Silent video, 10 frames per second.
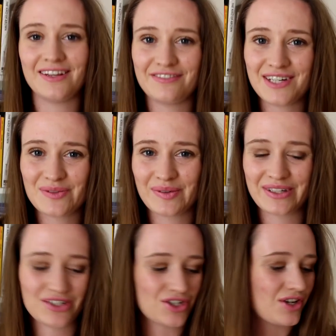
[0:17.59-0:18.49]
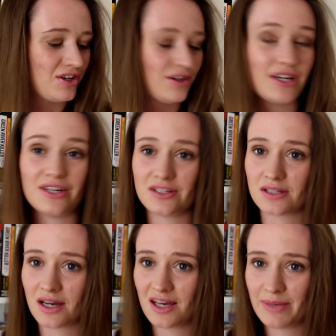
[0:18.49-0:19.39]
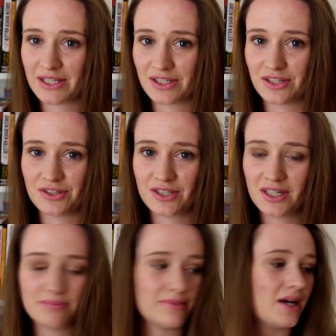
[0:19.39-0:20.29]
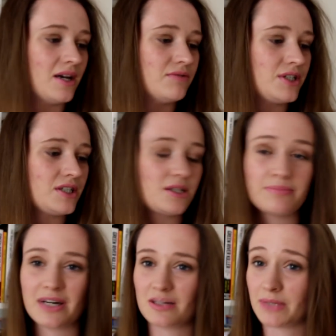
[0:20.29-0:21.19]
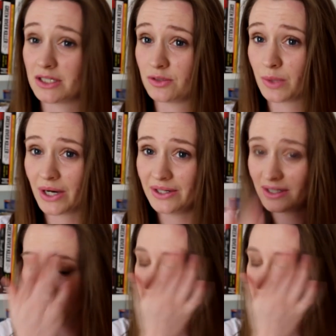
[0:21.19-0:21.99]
And the first one I'm going to show you is I Am Executioner by Rajesh Parameswaran.